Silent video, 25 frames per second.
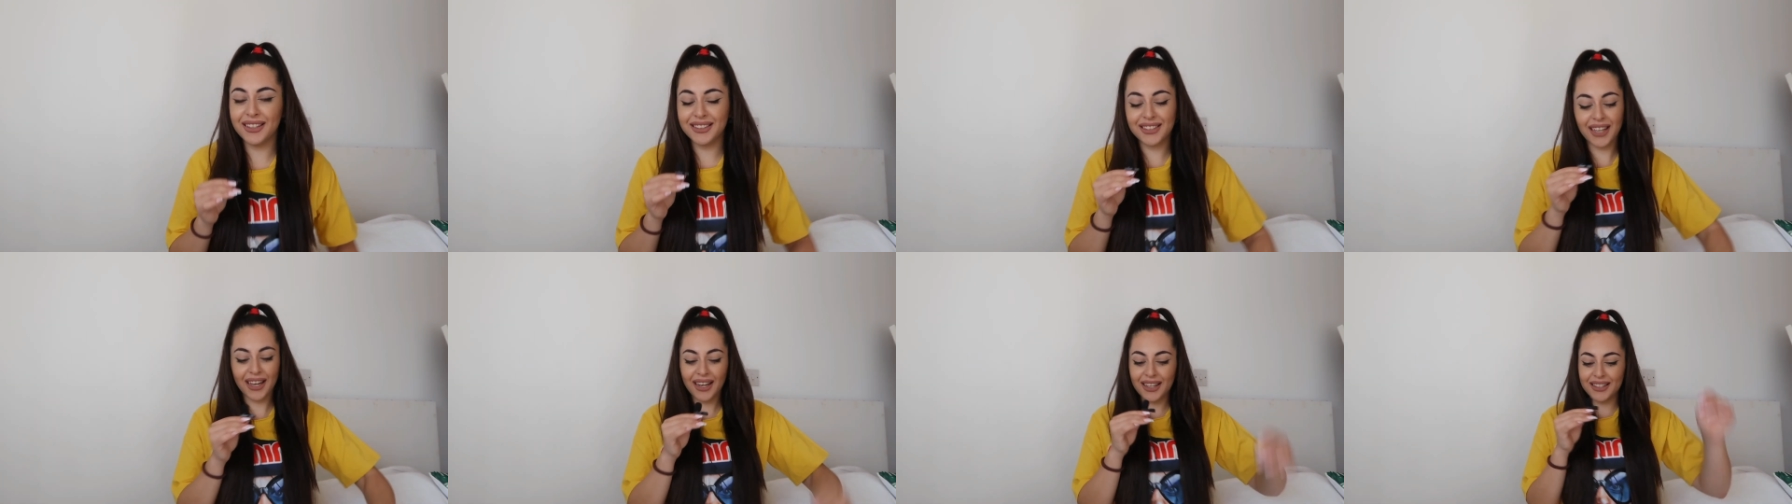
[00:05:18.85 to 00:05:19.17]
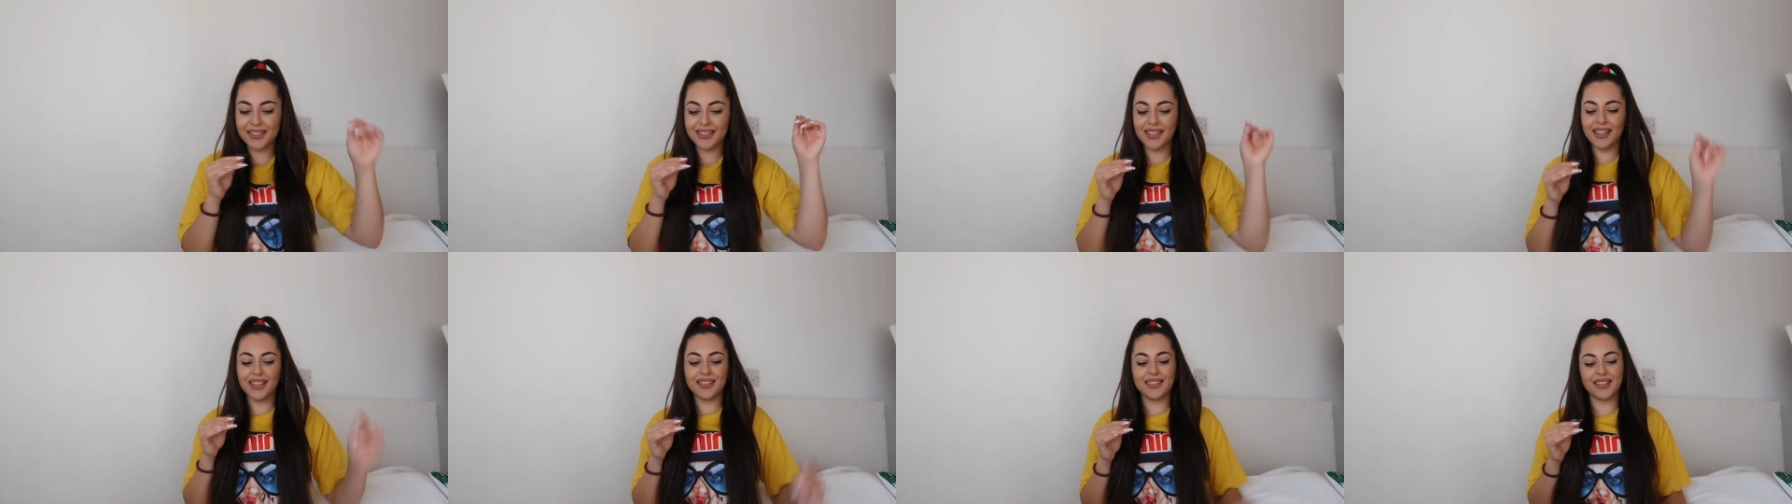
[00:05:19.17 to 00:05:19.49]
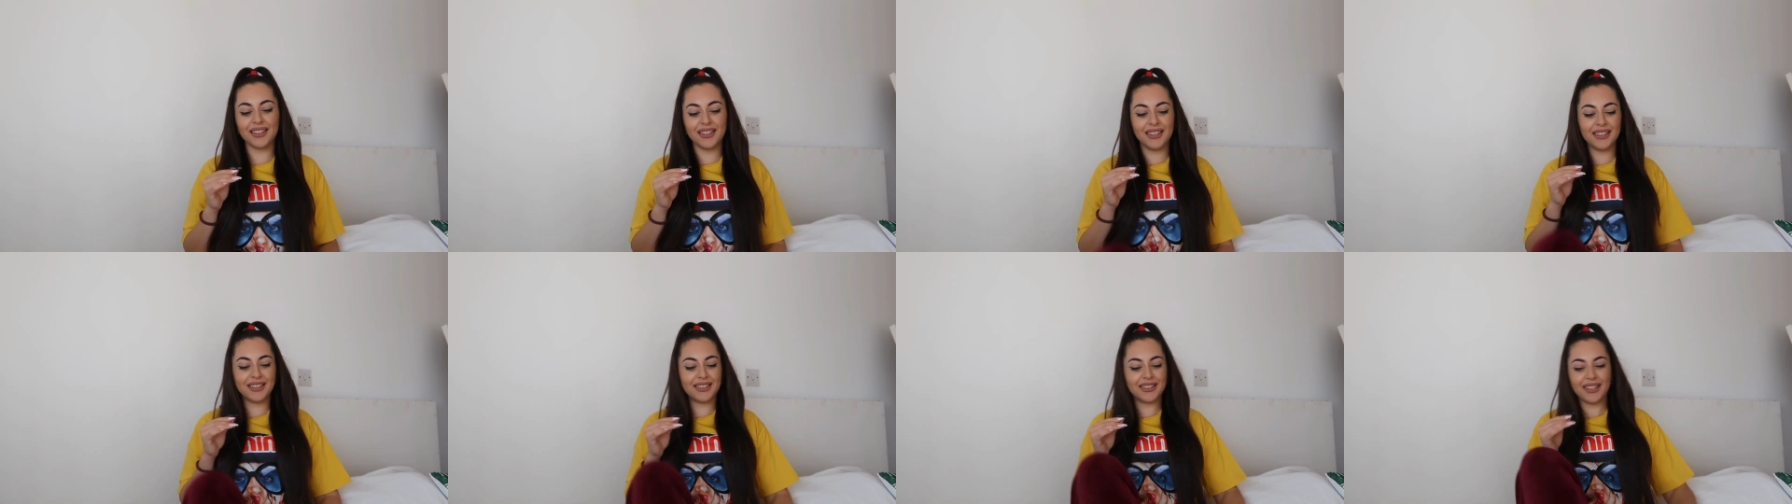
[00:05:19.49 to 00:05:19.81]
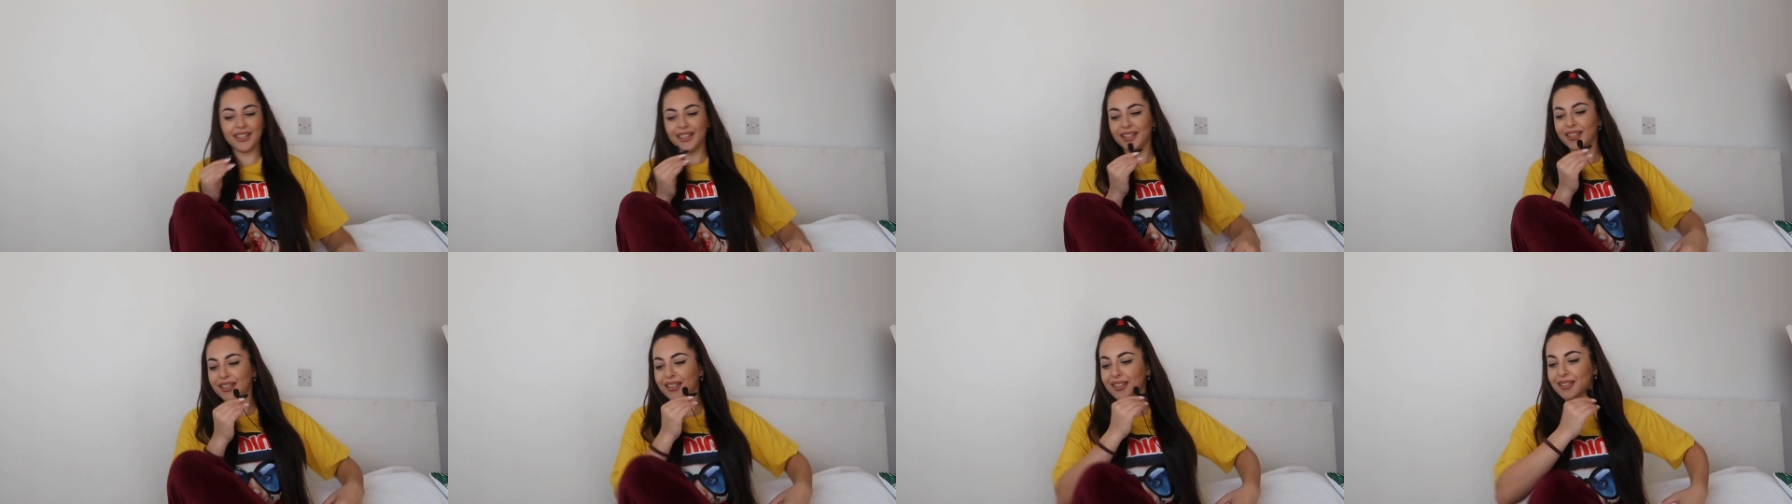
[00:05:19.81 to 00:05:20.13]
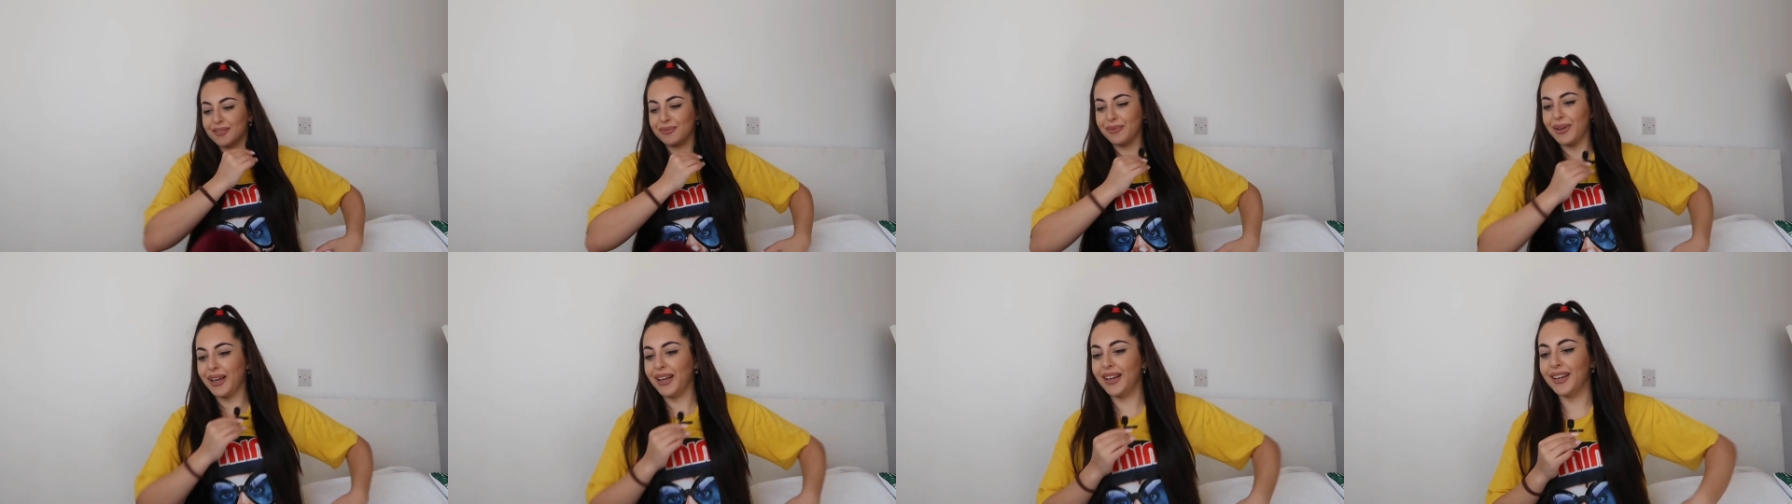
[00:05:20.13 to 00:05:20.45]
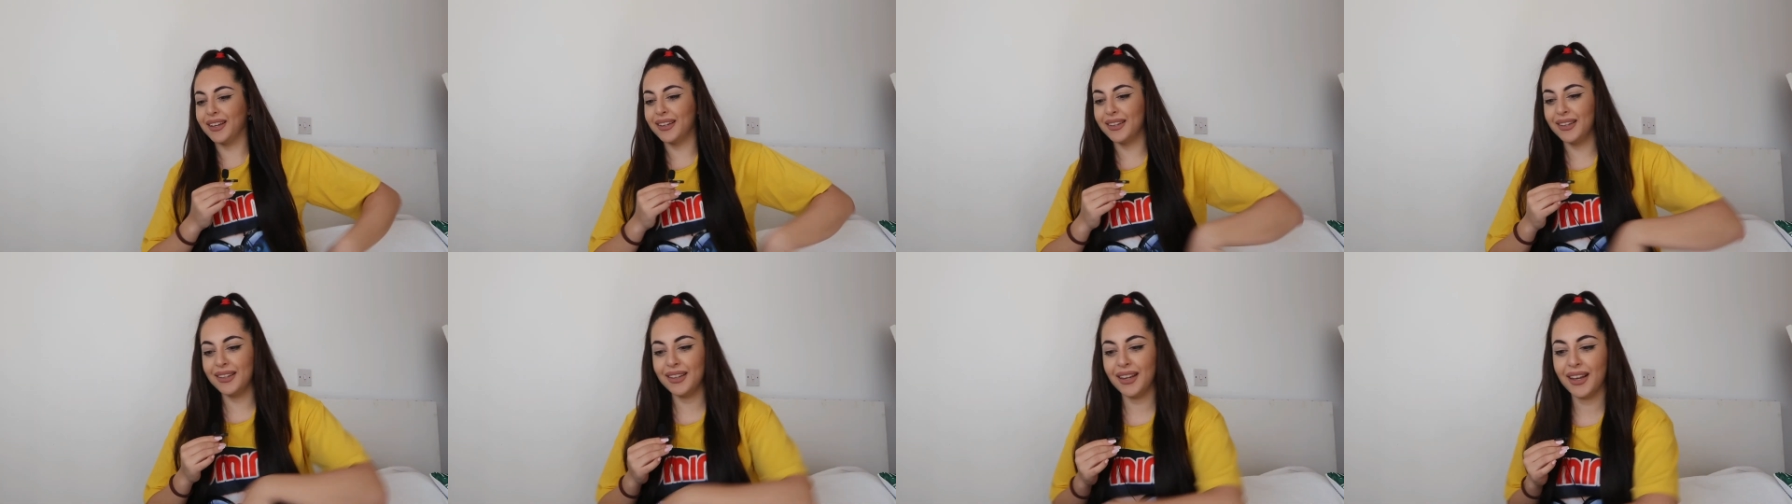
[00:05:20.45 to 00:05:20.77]
Jealousy is a disease,
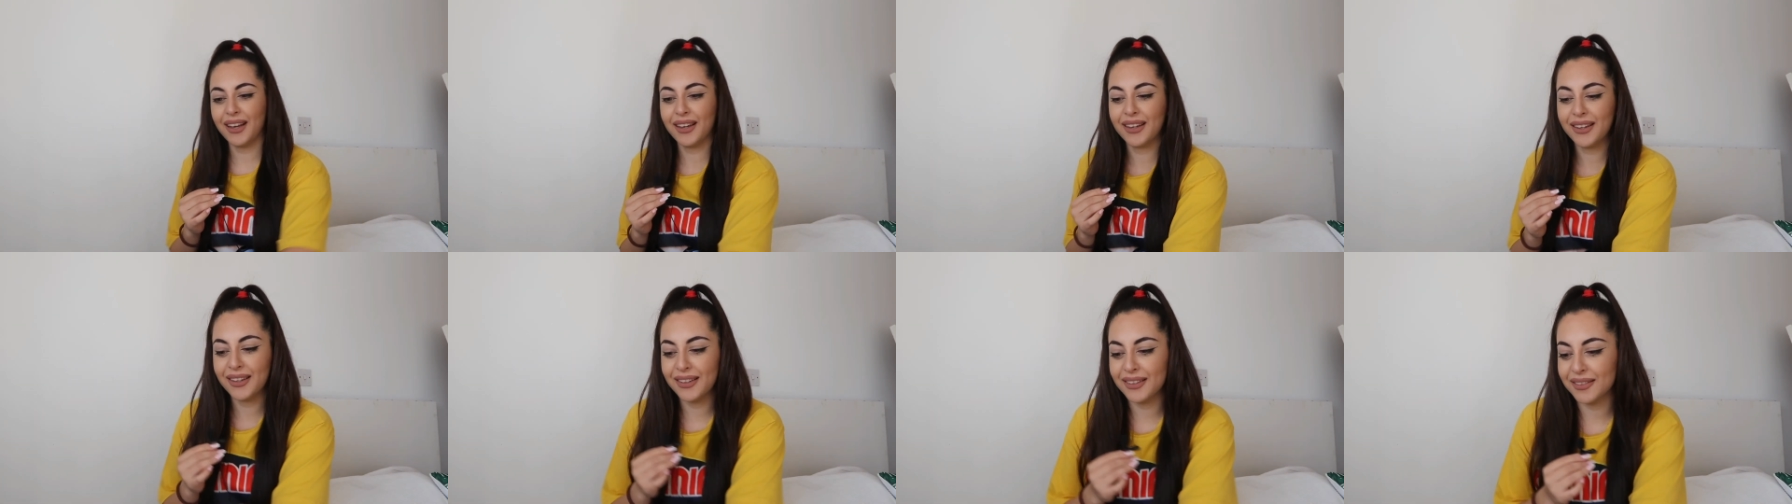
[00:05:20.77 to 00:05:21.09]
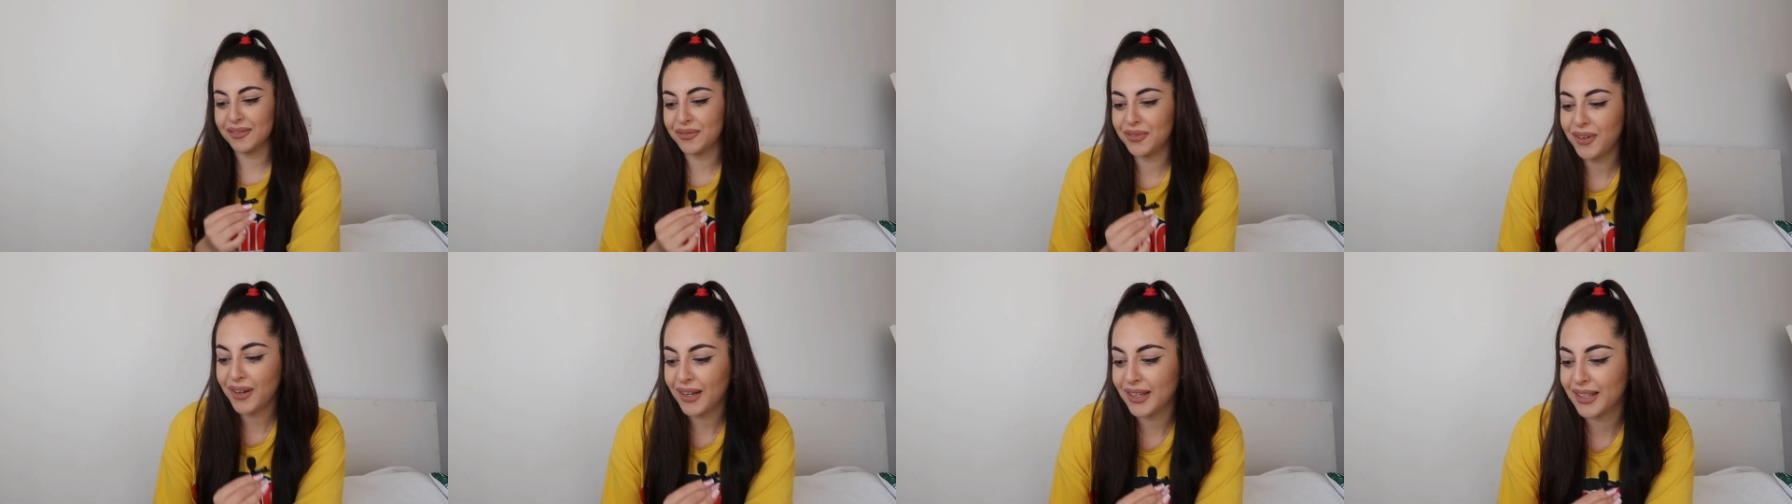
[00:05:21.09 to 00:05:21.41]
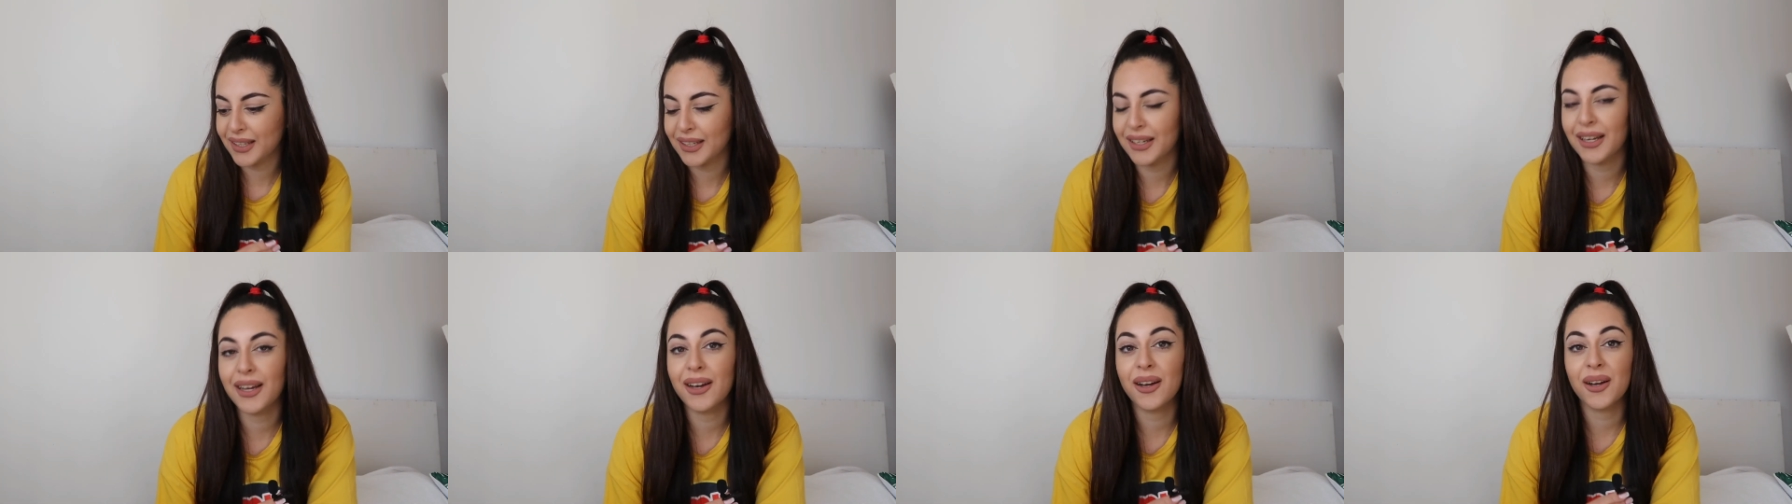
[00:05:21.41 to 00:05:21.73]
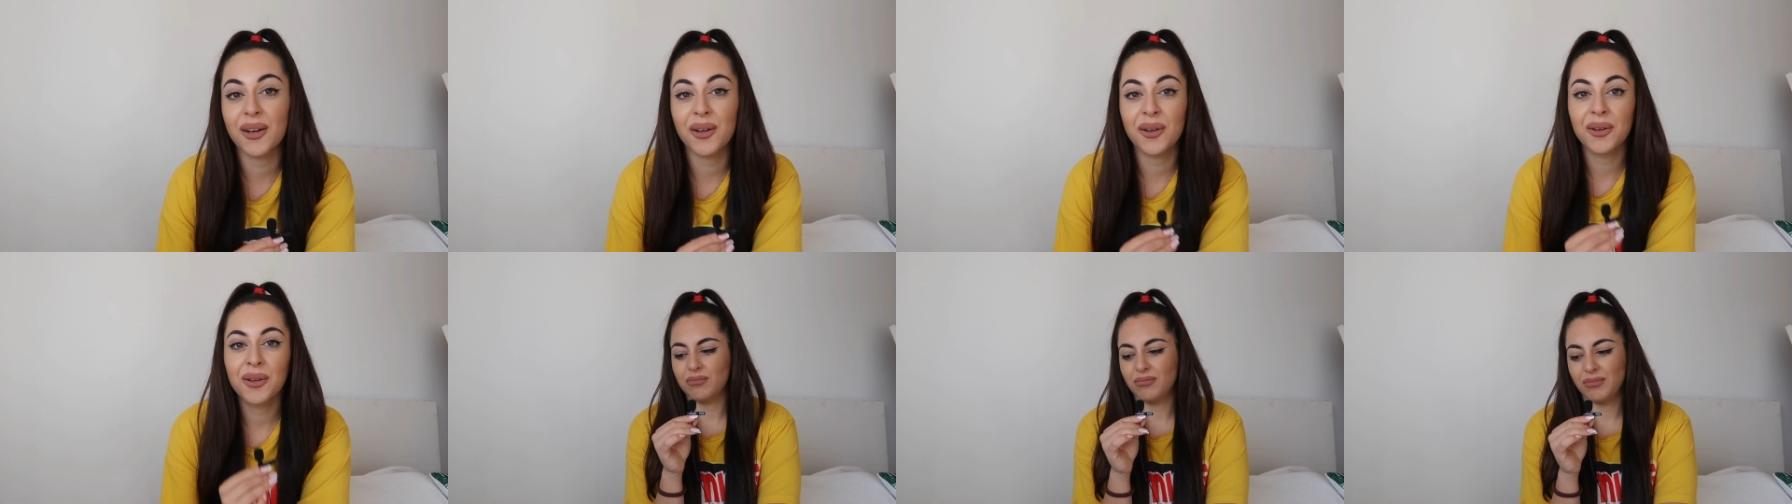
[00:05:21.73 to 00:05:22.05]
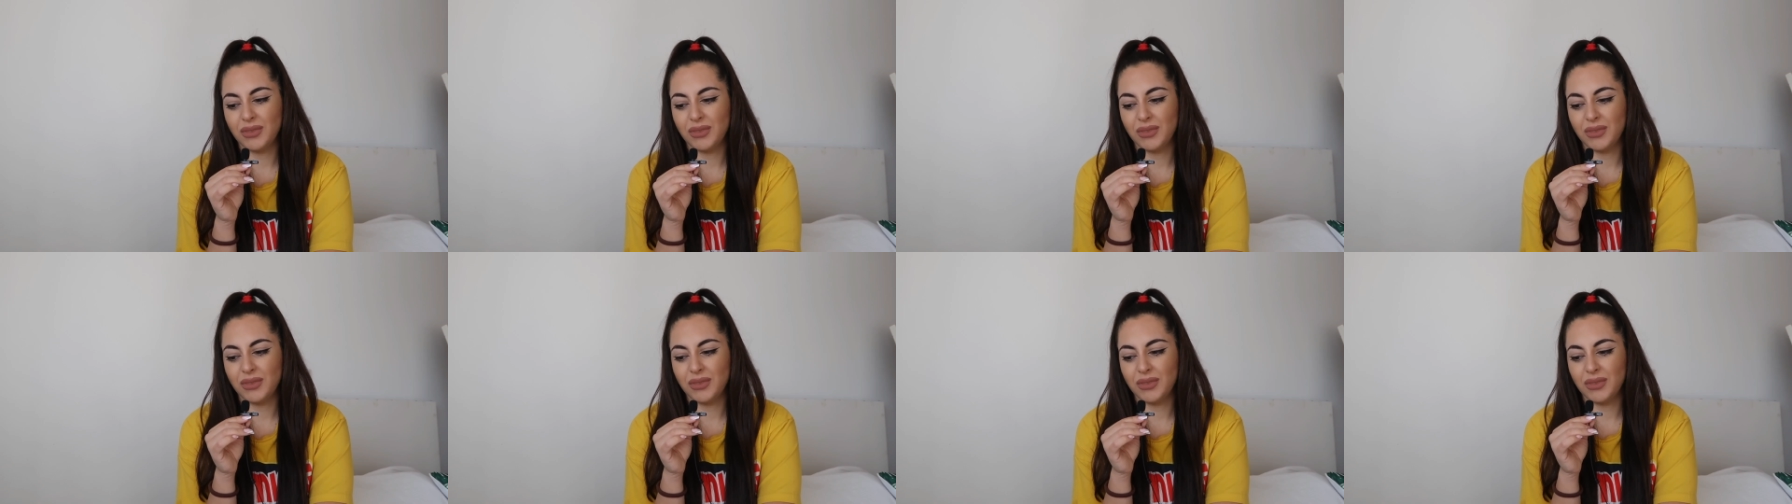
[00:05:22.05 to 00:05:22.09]
man. Like, fucking hell.